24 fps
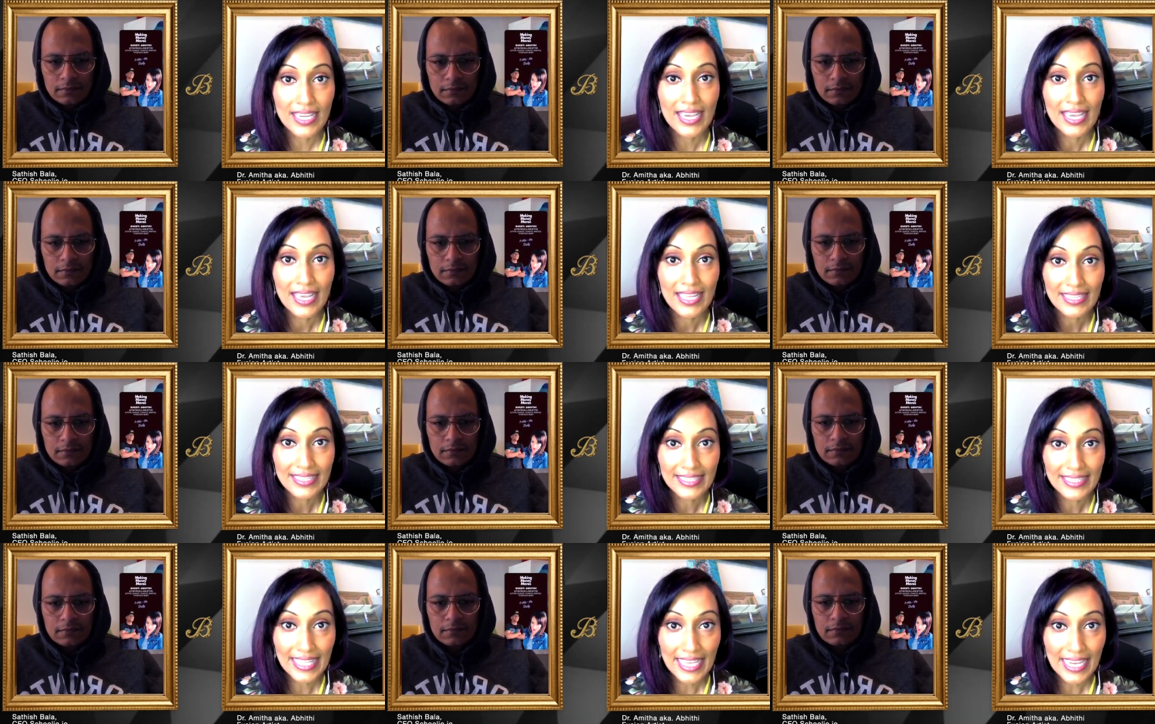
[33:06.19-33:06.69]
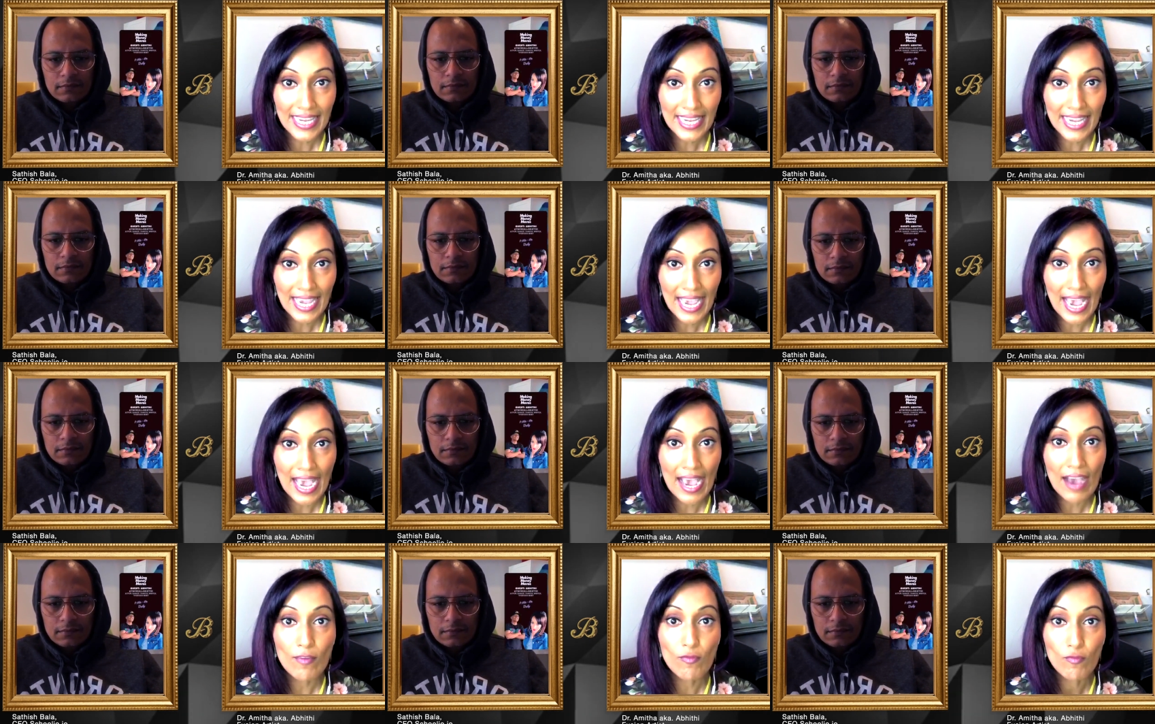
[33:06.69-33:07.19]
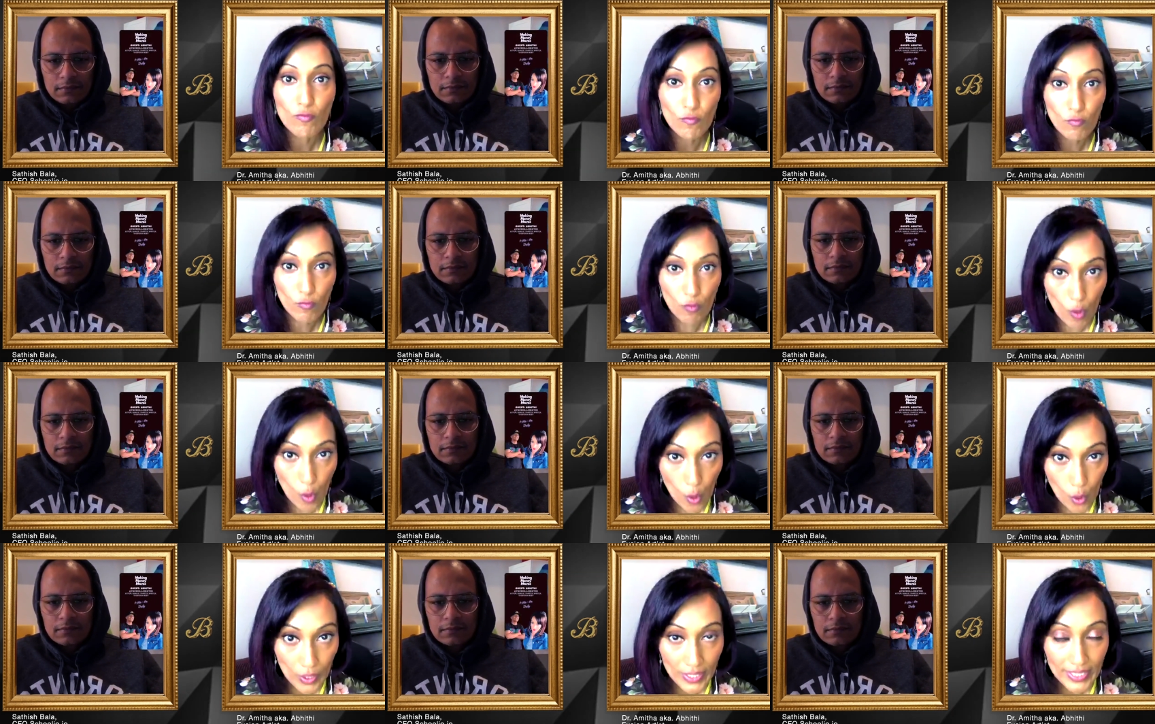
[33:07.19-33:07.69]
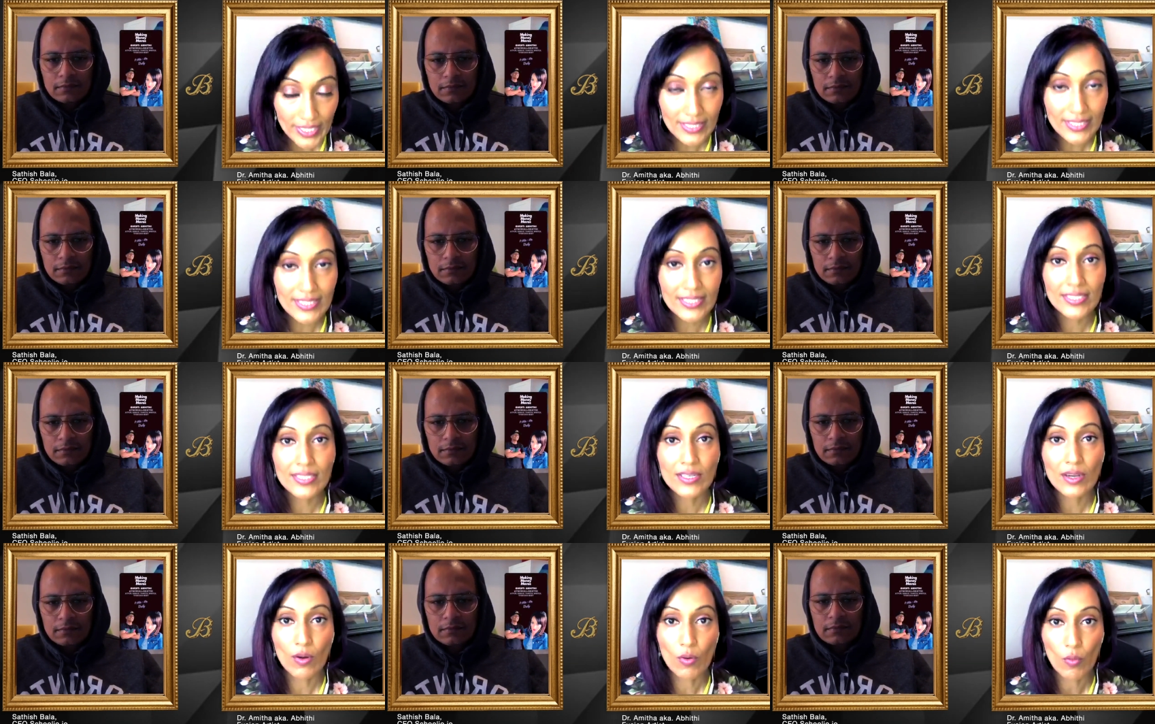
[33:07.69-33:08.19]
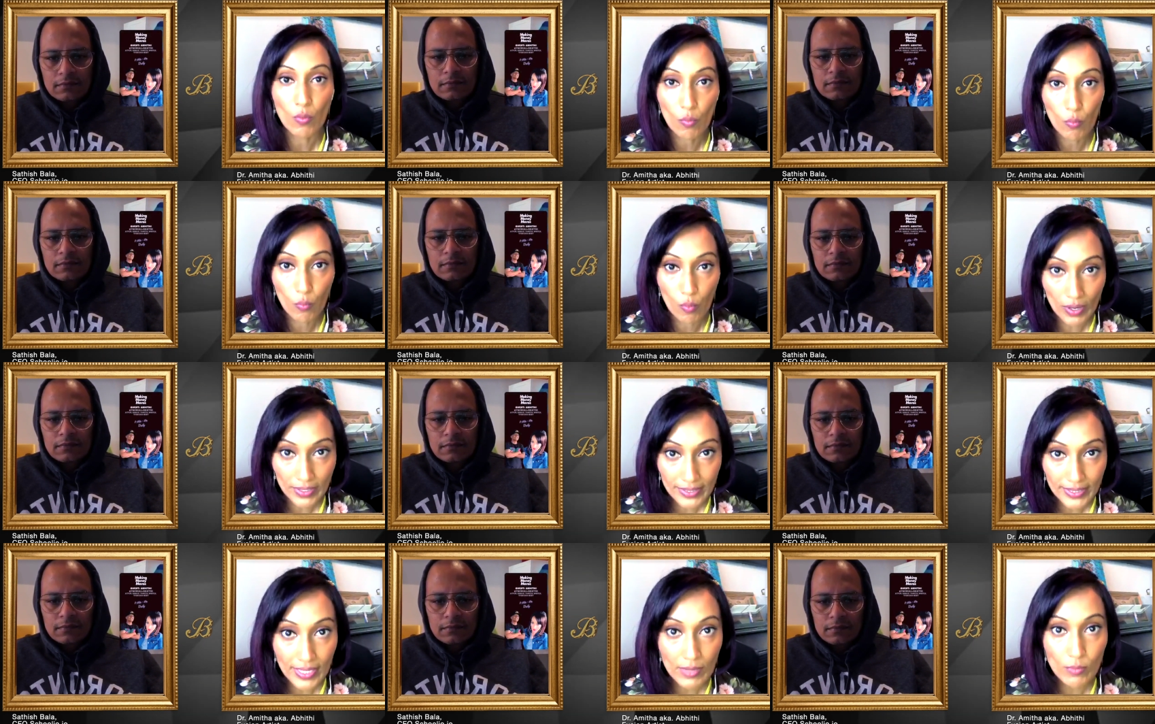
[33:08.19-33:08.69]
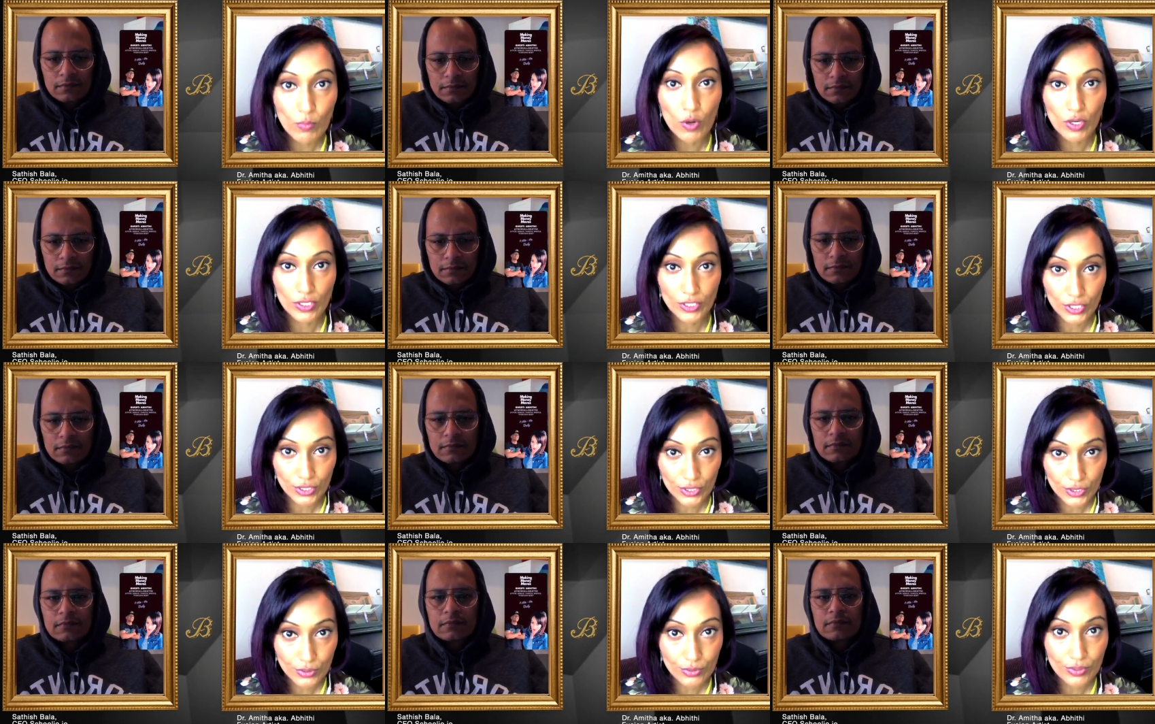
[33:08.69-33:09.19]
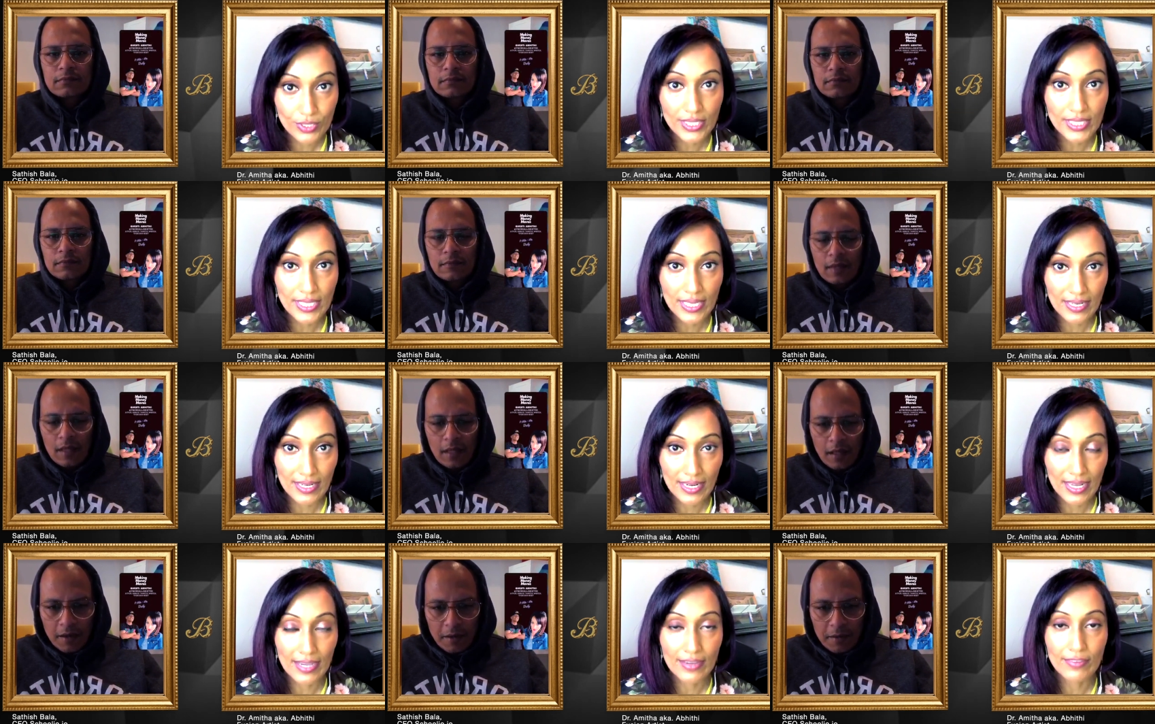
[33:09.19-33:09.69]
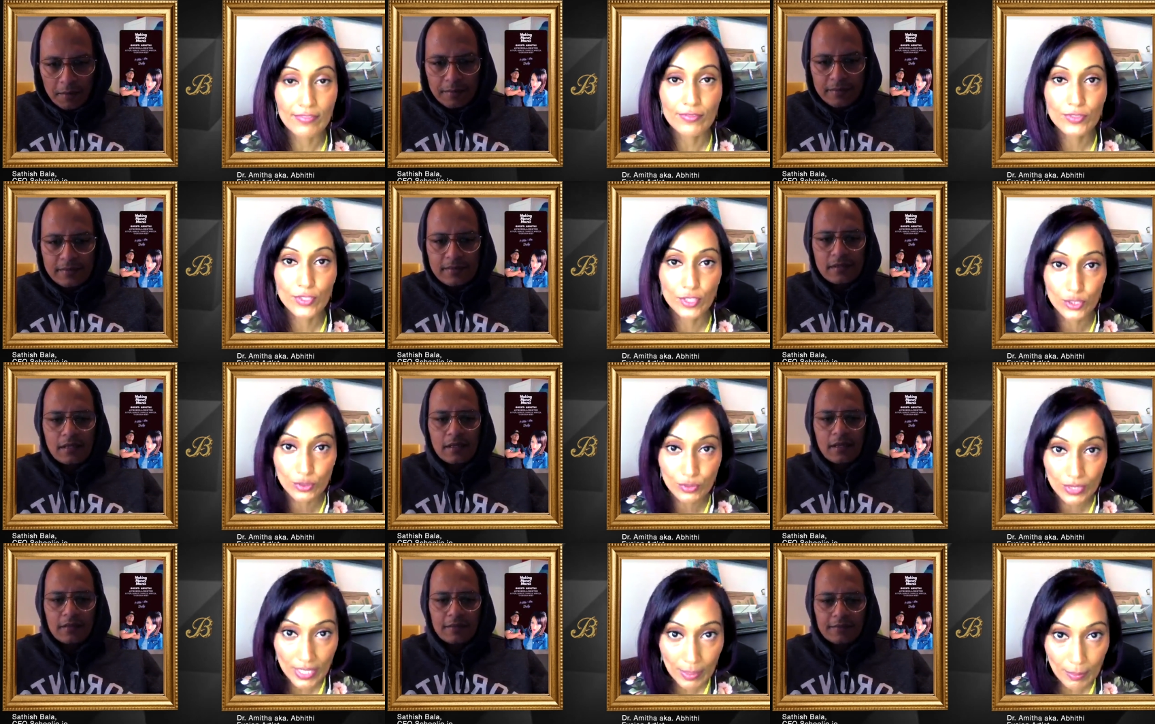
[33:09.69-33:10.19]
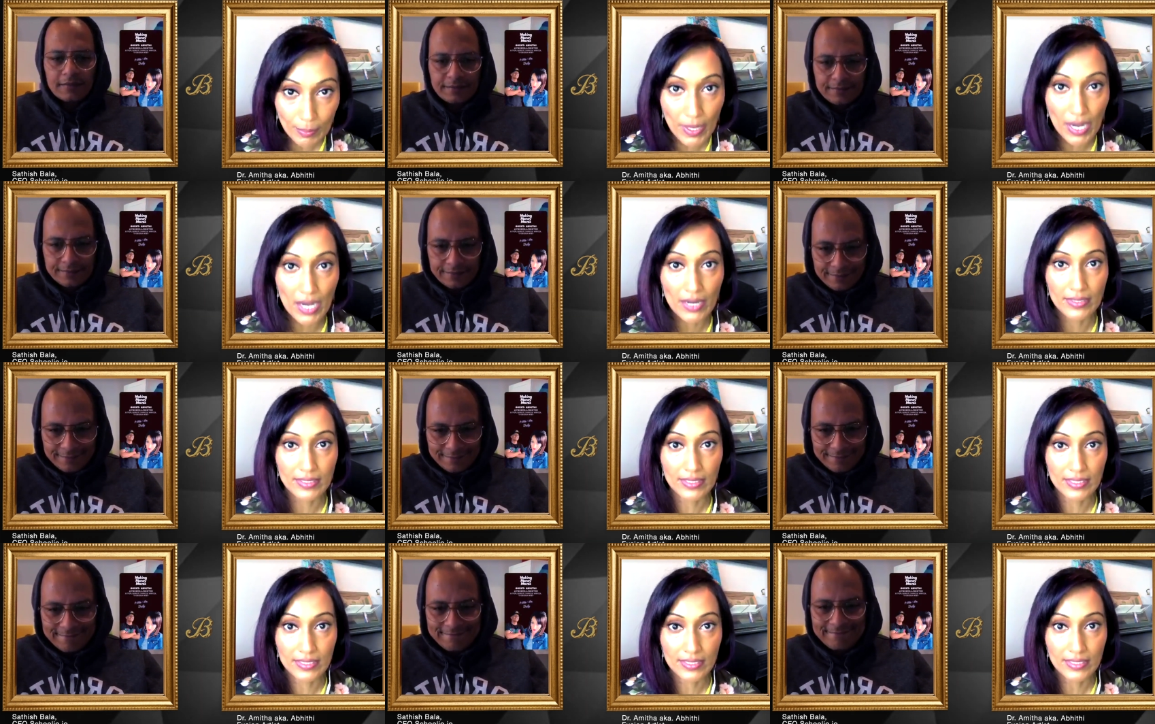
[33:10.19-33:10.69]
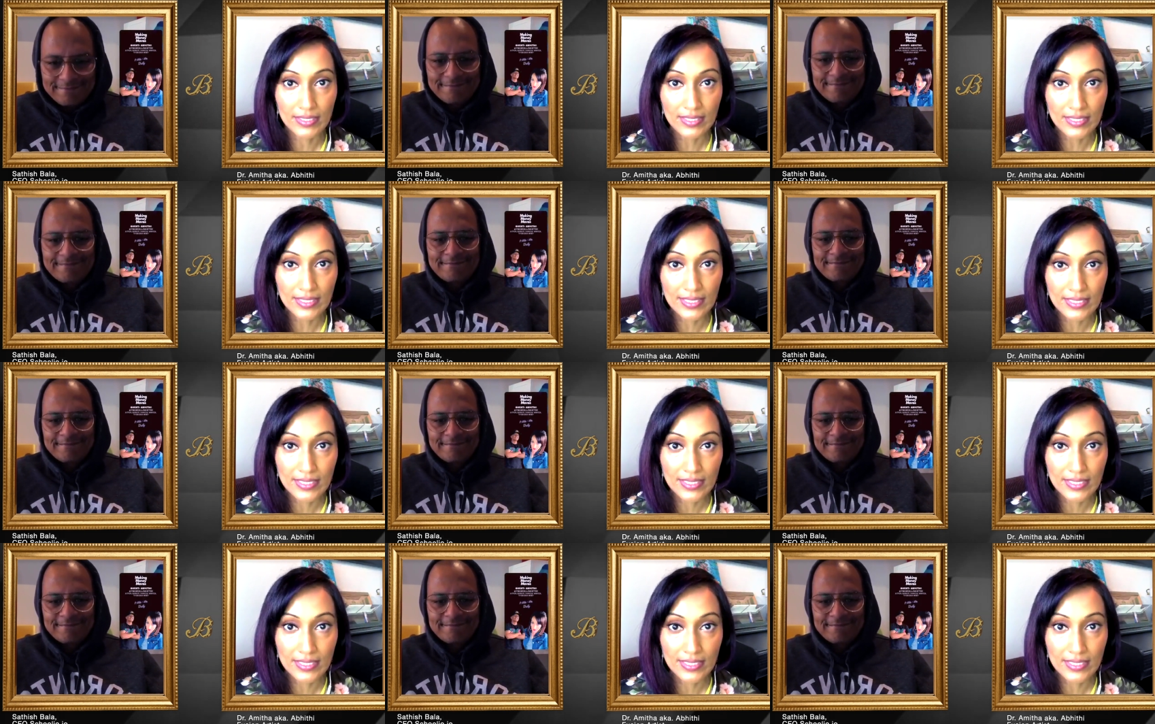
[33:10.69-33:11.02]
Speaker 1: they have voiced what they want to do in their life to their partners,